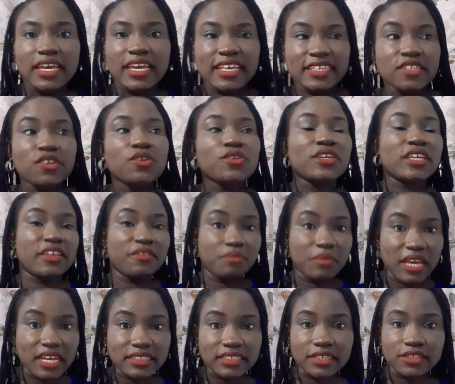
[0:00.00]
Is he going to give
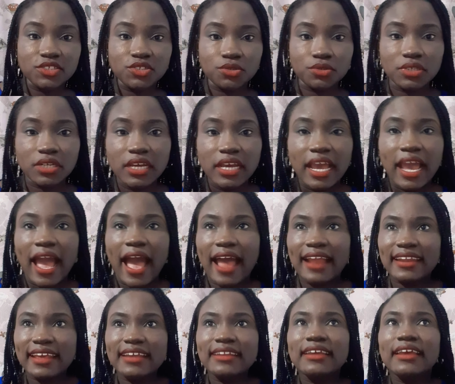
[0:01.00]
me attention?
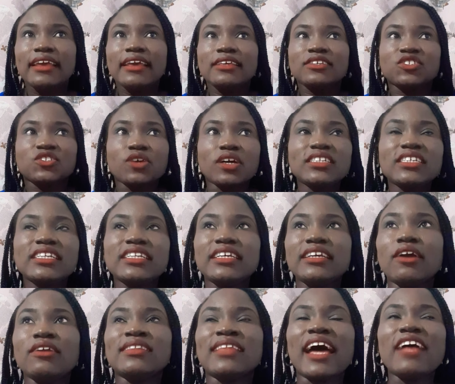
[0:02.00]
And then
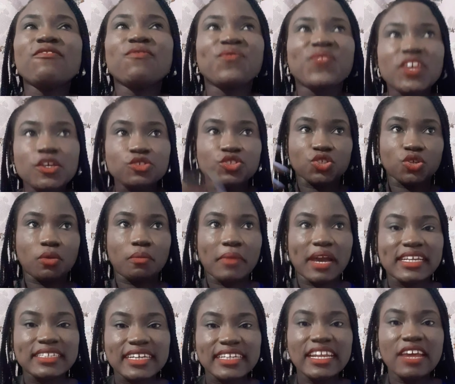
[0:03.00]
suddenly that fills your
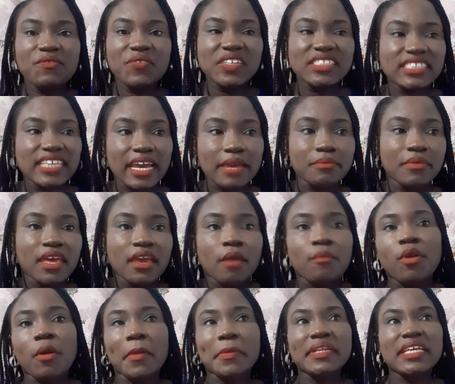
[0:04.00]
mind, and every time
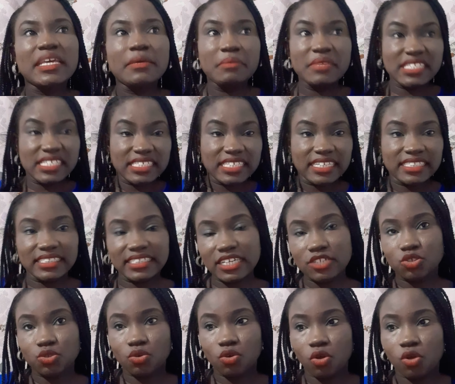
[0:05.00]
probably he misses a day
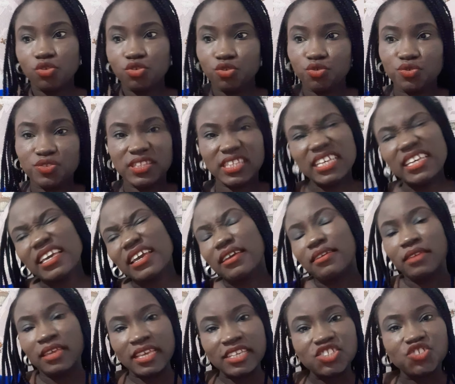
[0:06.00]
to call you, you think
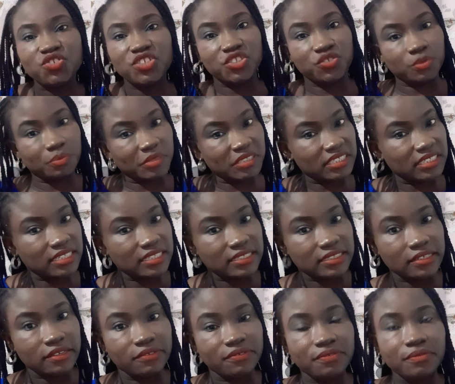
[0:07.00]
history is repeating
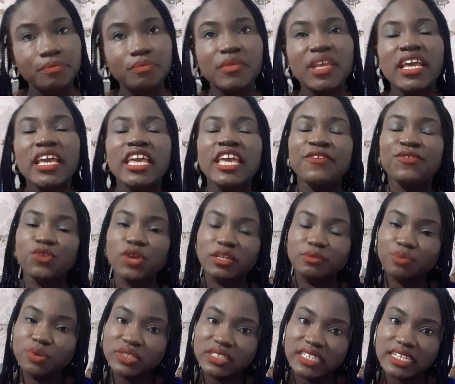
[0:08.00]
itself. If you
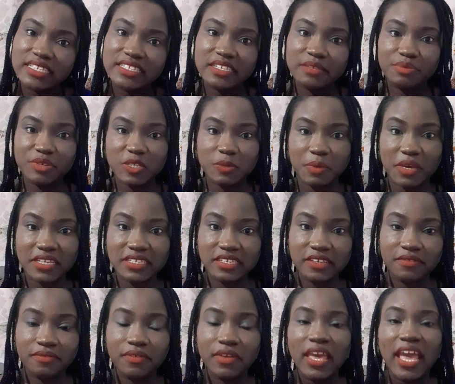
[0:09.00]
had put things in
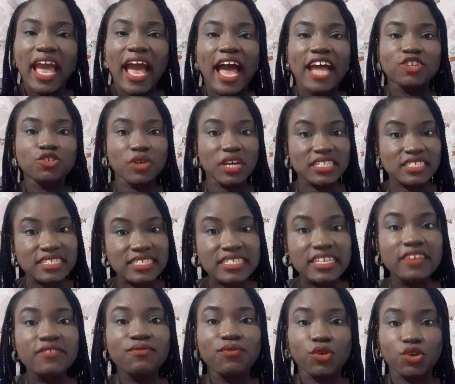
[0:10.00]
perspective and you had
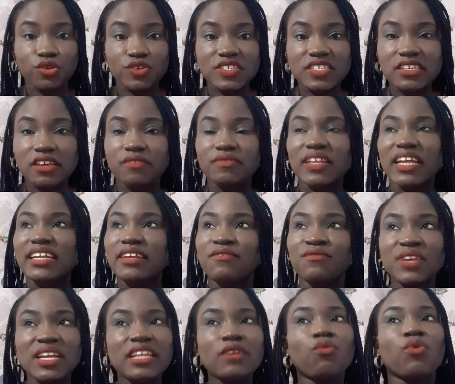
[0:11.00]
seen for yourself that it
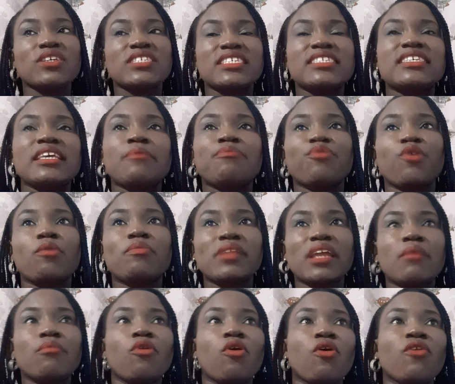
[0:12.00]
really wasn't a
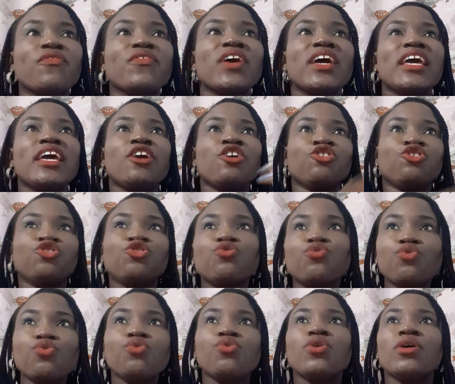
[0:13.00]
problem of
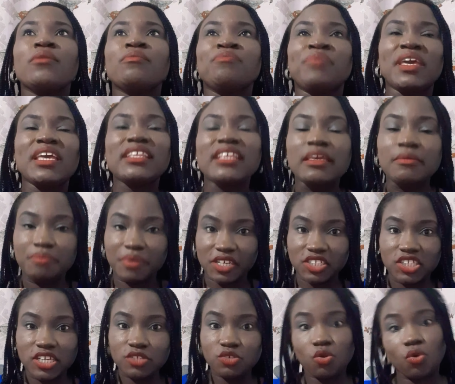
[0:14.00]
you being
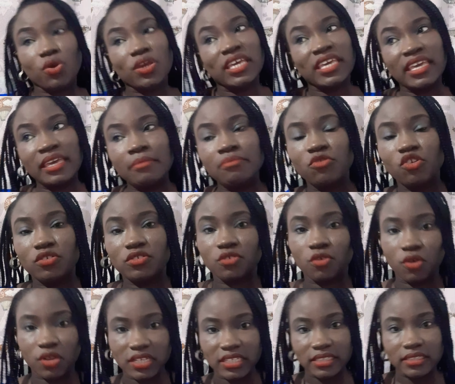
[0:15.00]
impatient or him not
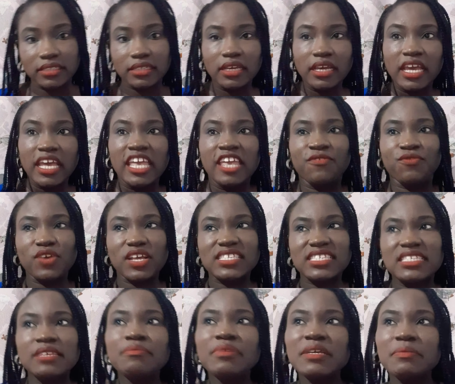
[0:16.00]
calling, if you had
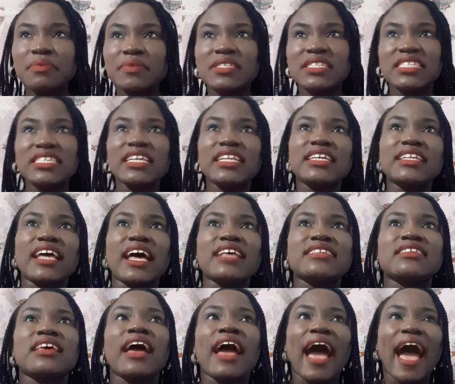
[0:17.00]
simply seen it
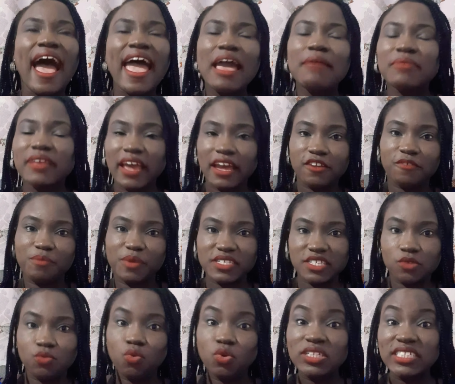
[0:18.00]
as, I am the kind of
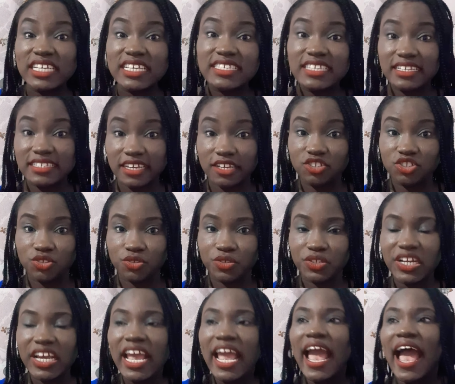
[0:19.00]
person who needs attention,
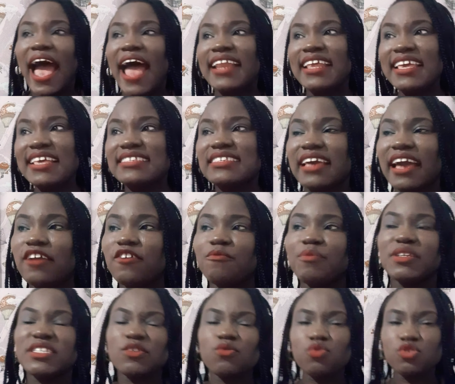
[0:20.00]
and he's the kind of
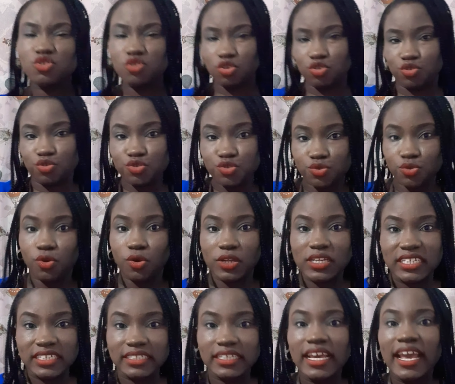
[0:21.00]
person who's not used to
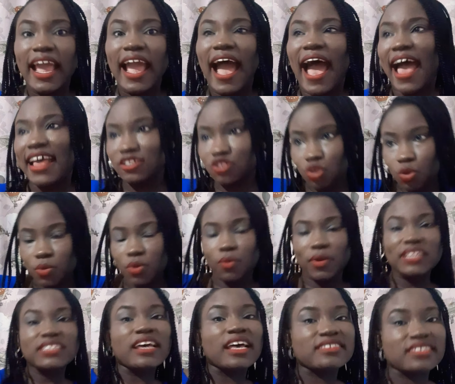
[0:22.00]
calling, and so we
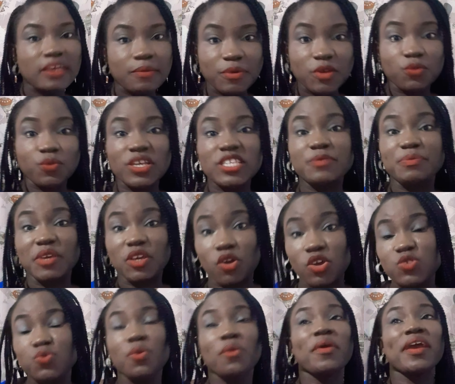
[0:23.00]
went our separate ways
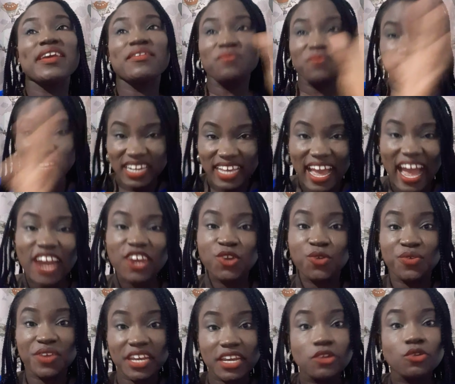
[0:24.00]
because we weren't really
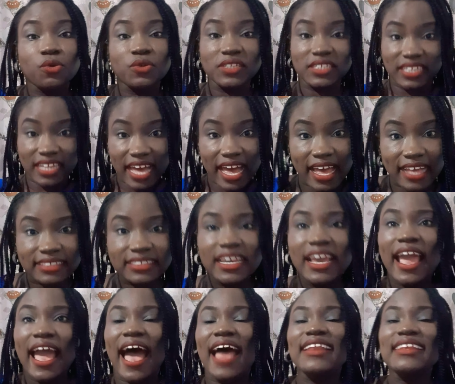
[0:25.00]
agreeing on that,
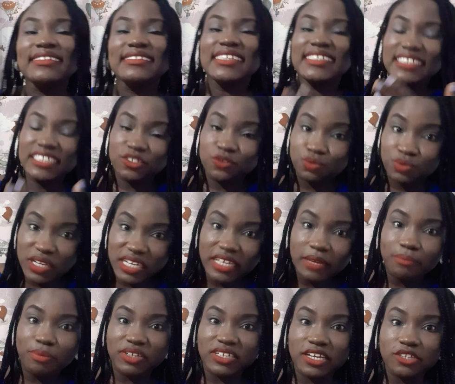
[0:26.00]
and this is really
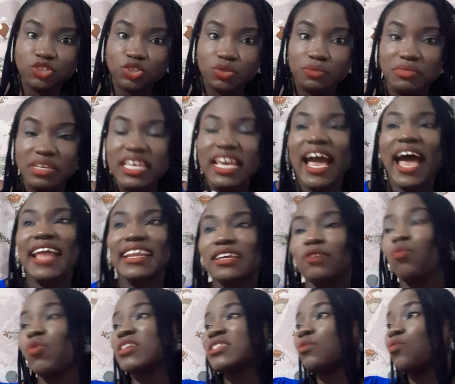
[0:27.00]
important to me, and
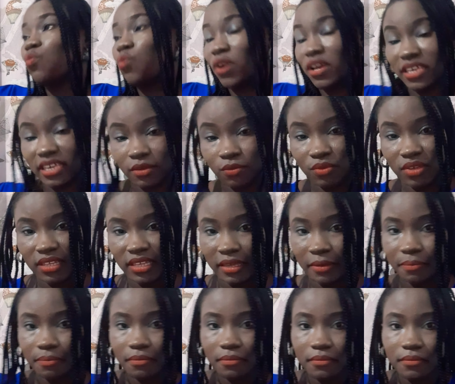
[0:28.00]
it wasn't working with
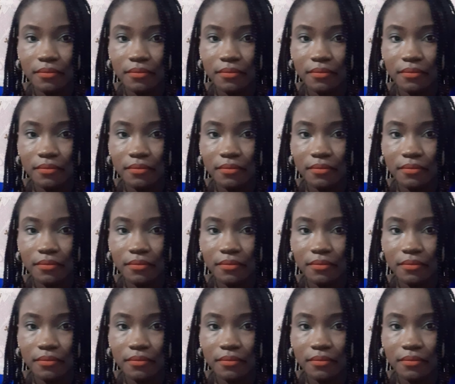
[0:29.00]
him.